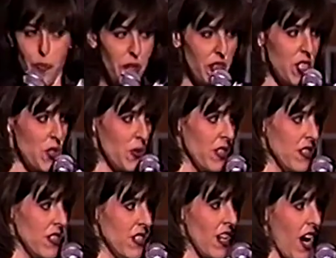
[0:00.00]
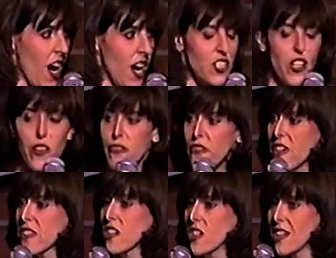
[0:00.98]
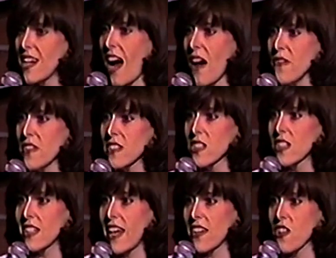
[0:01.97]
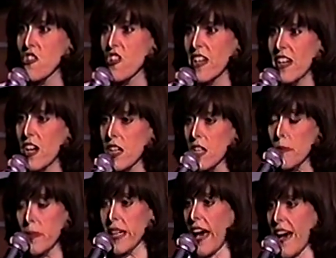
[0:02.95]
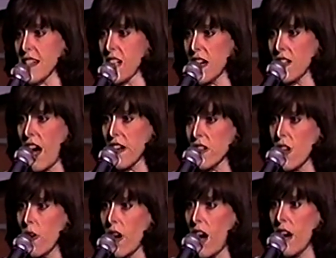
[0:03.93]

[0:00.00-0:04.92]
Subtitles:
Spiritual. Do you feel the good... I feel the good energy in here. It could be gas. I don't know.